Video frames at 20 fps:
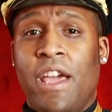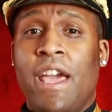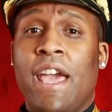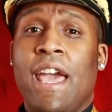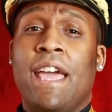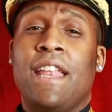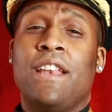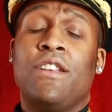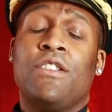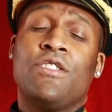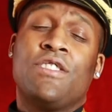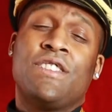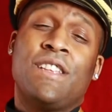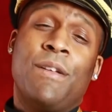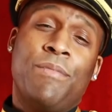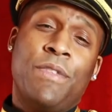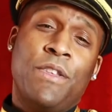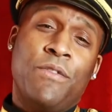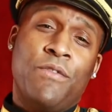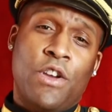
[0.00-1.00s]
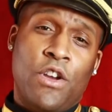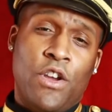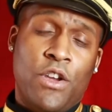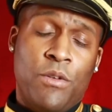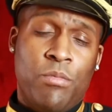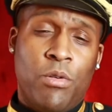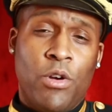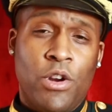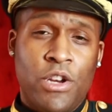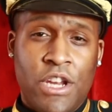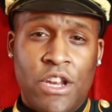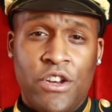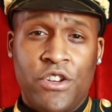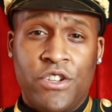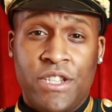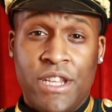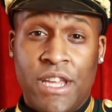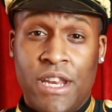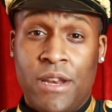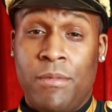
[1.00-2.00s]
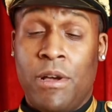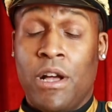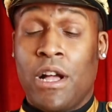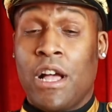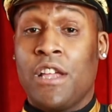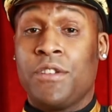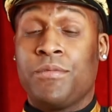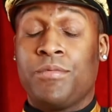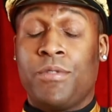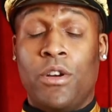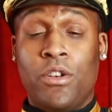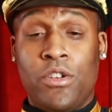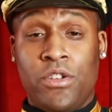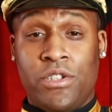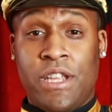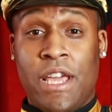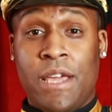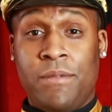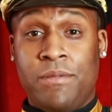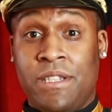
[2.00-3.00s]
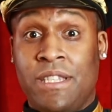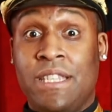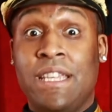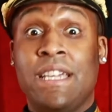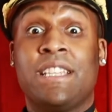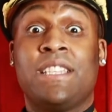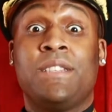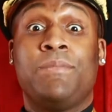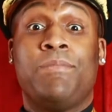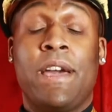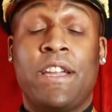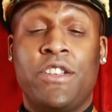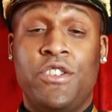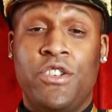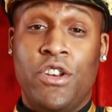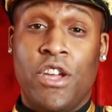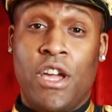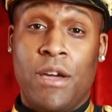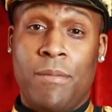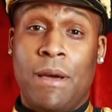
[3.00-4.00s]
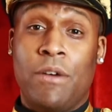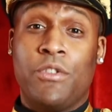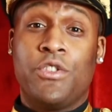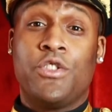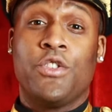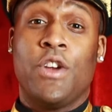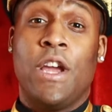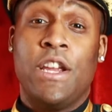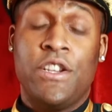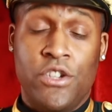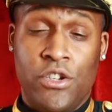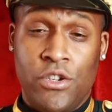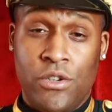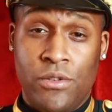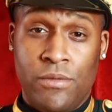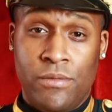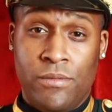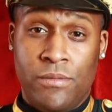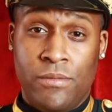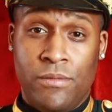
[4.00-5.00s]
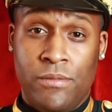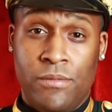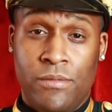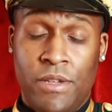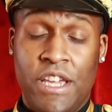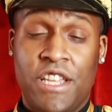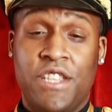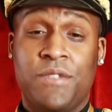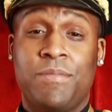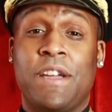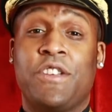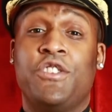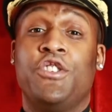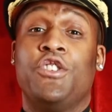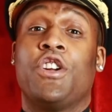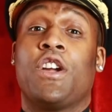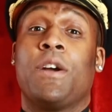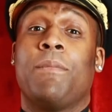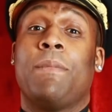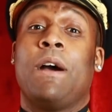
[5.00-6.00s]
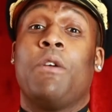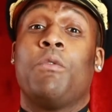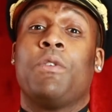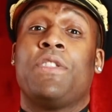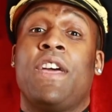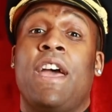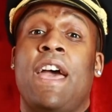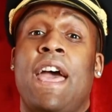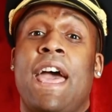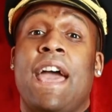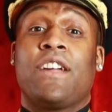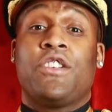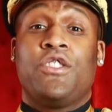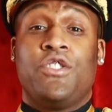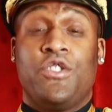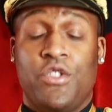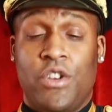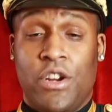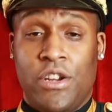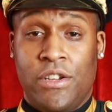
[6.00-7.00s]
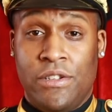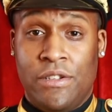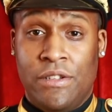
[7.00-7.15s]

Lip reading: And something very important to understand about God's prototypes is he expects you to come out with treasure. He expects you to come out with extra.